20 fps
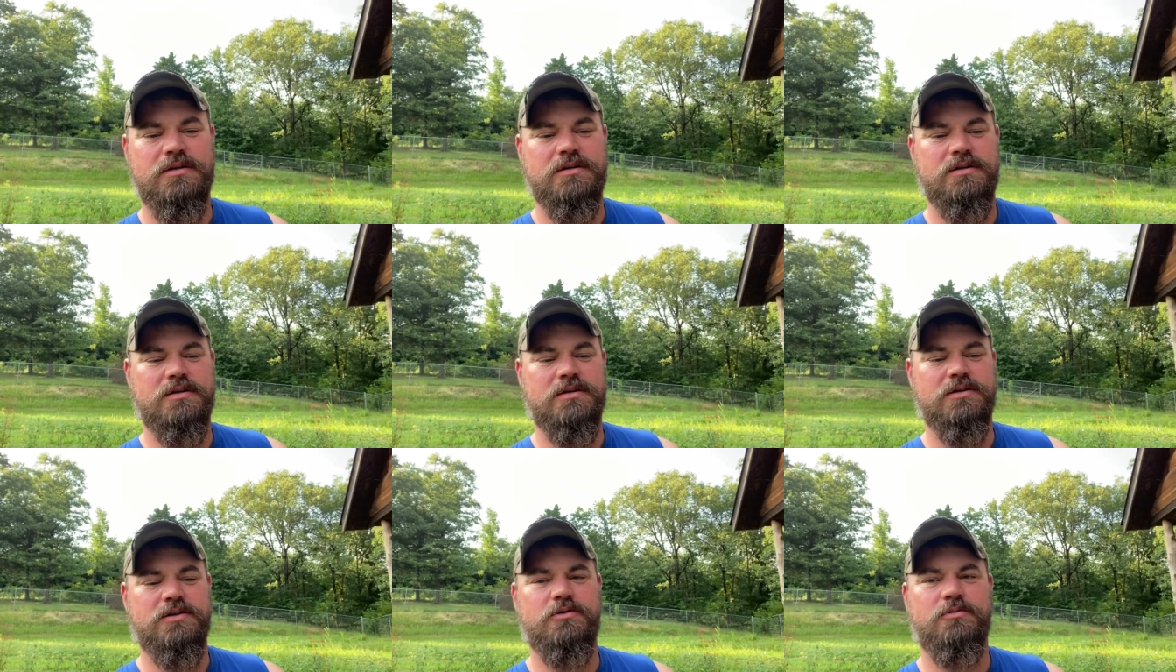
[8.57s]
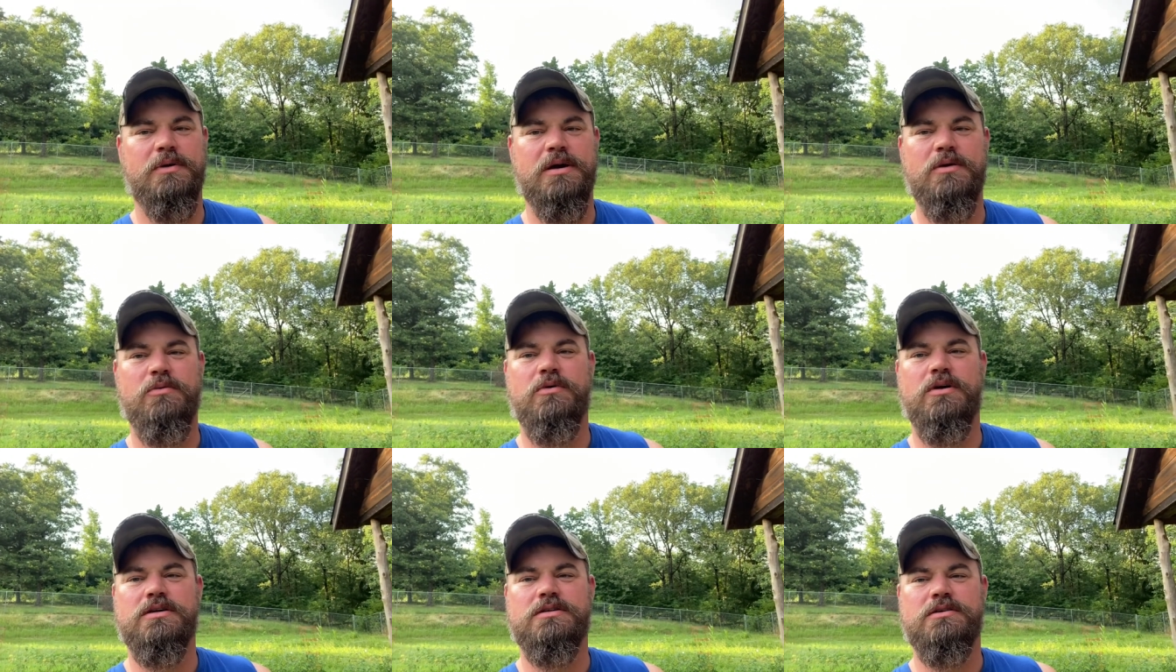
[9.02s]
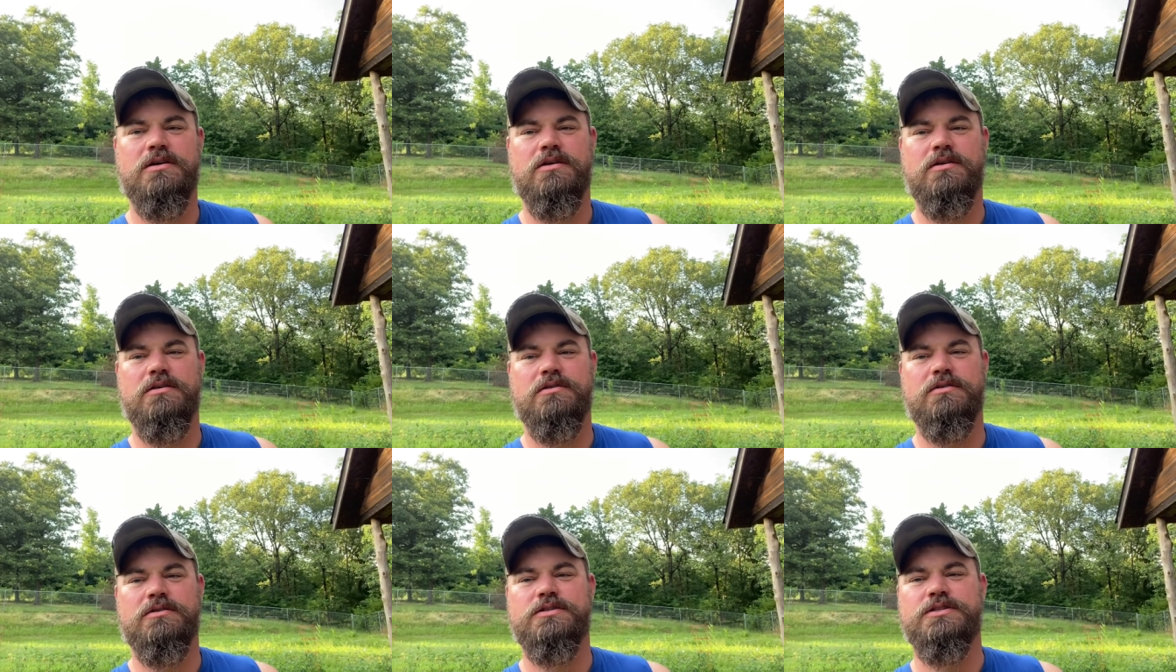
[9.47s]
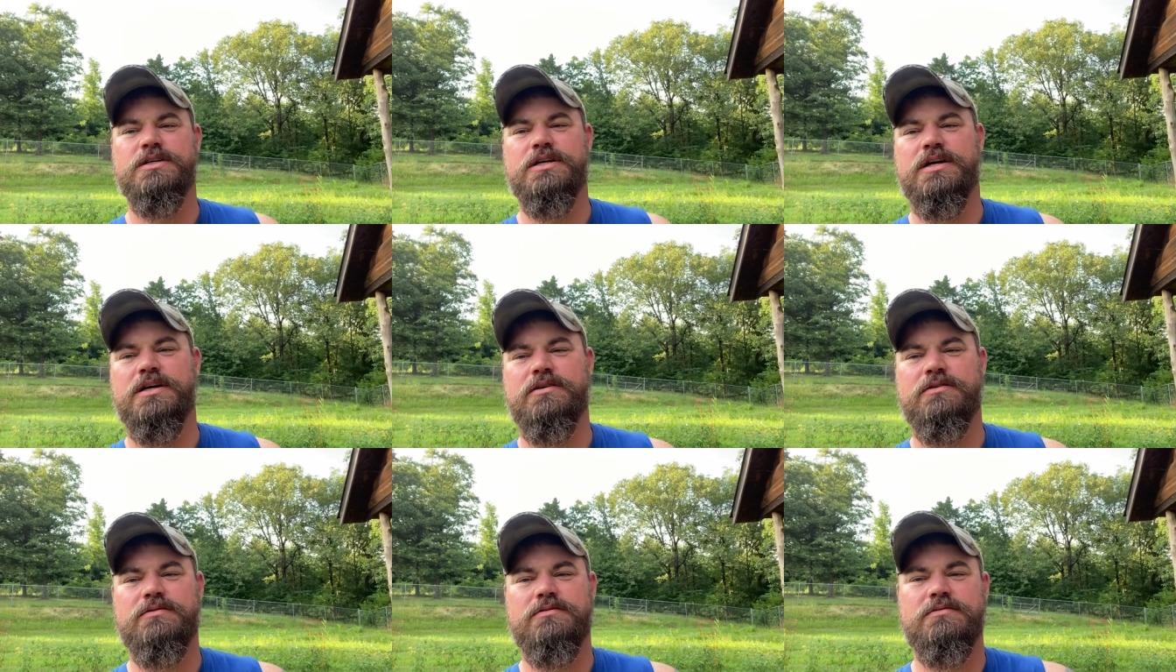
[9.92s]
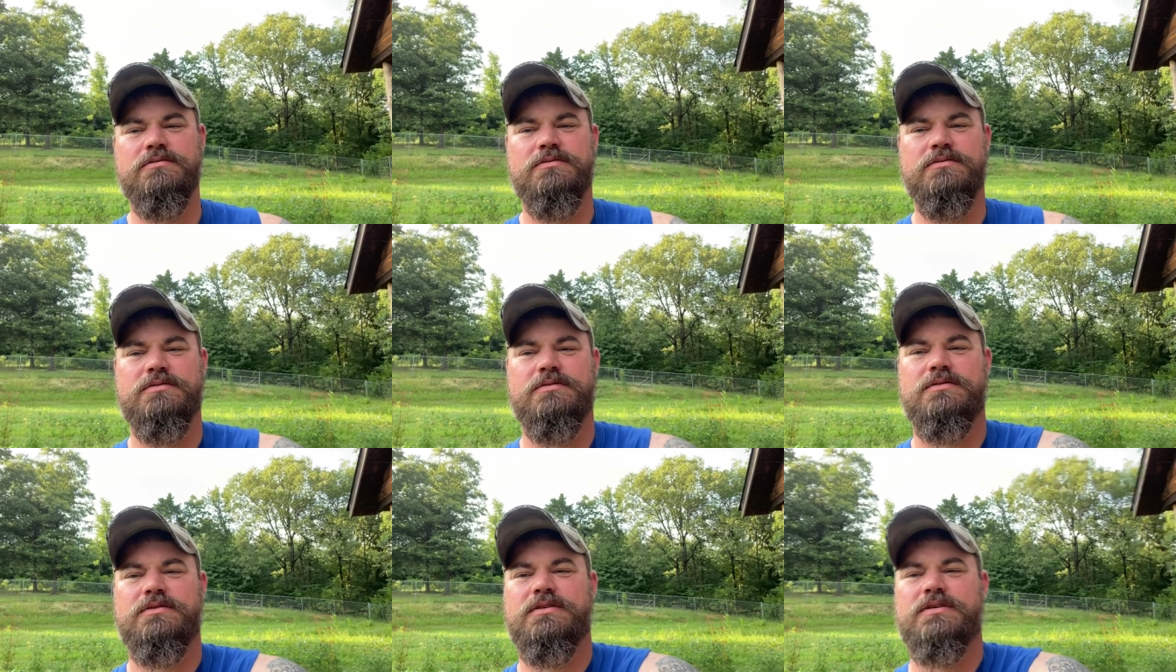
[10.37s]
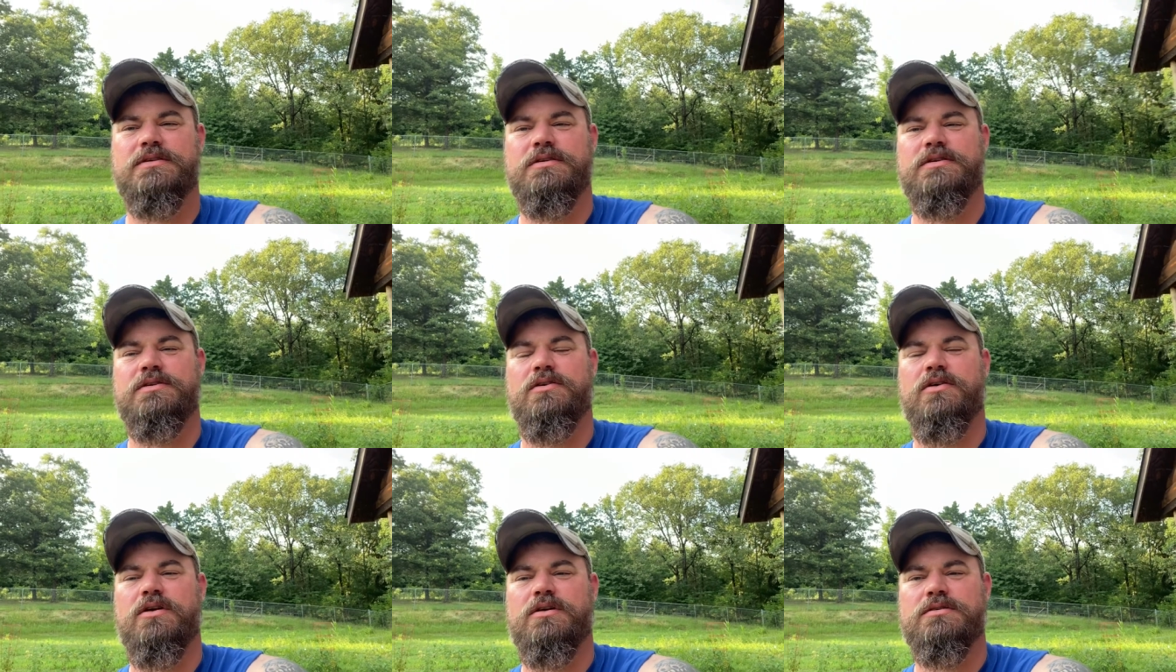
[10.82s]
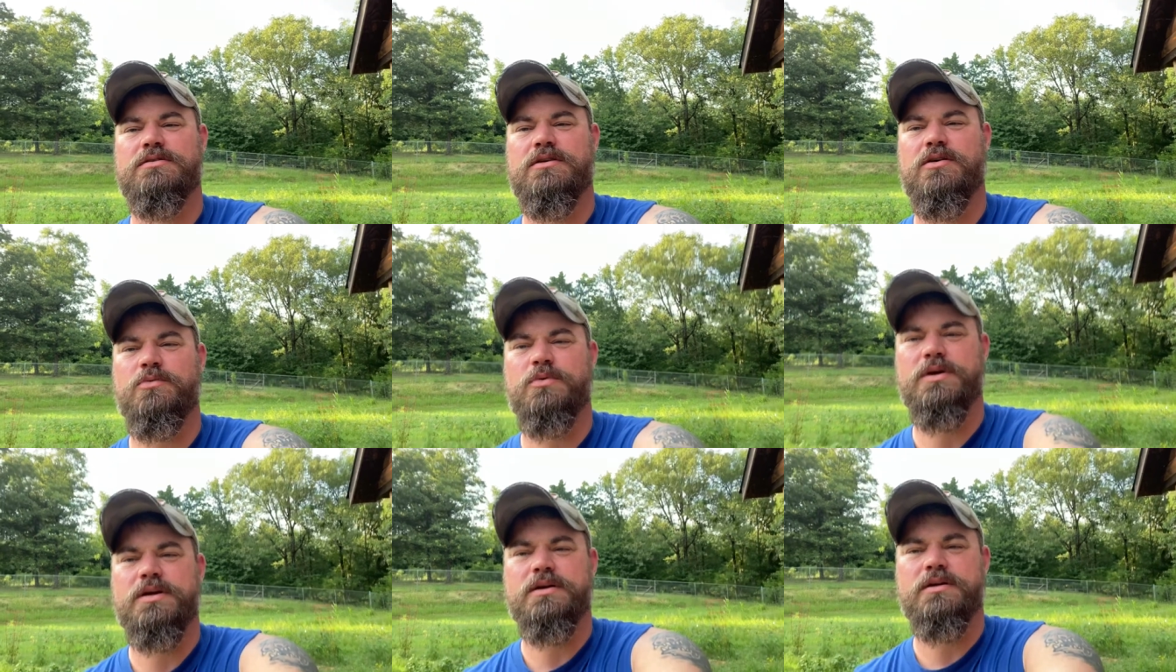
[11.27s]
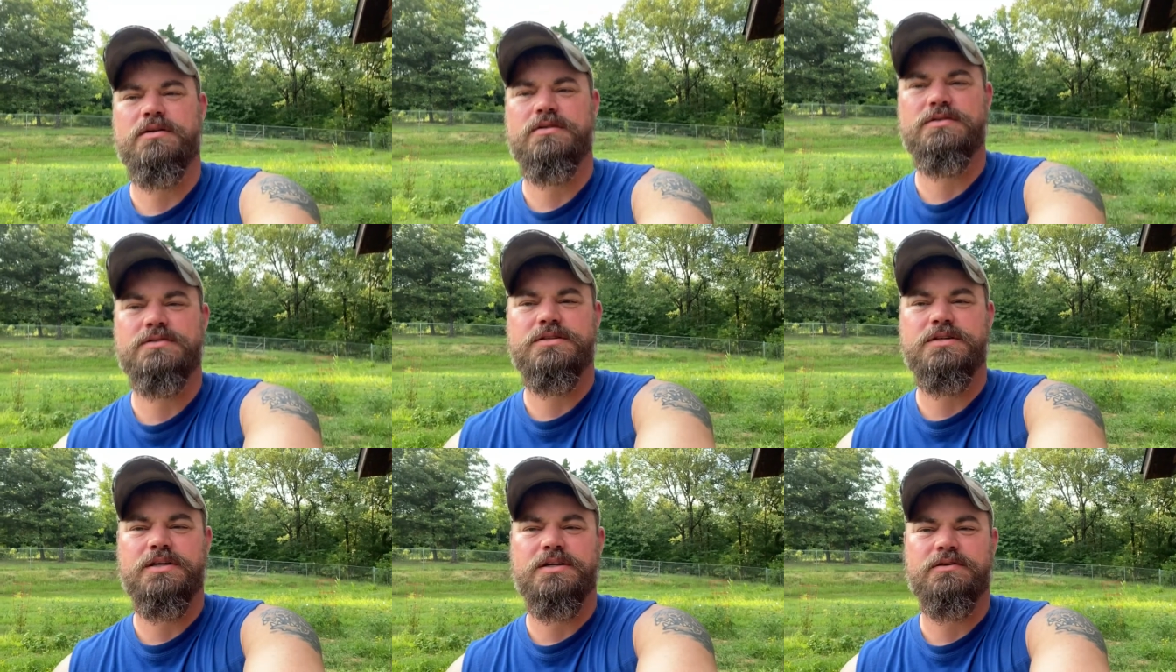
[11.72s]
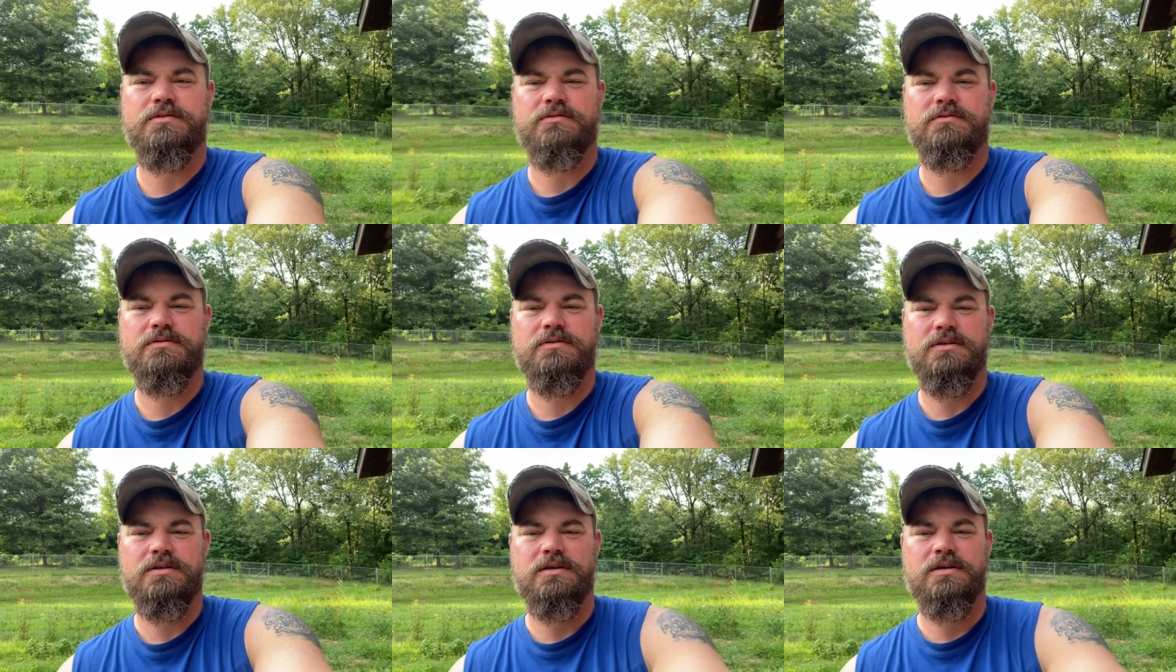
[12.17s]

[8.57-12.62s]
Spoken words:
You may watch our other channel, the Arkansas Weekenders channel.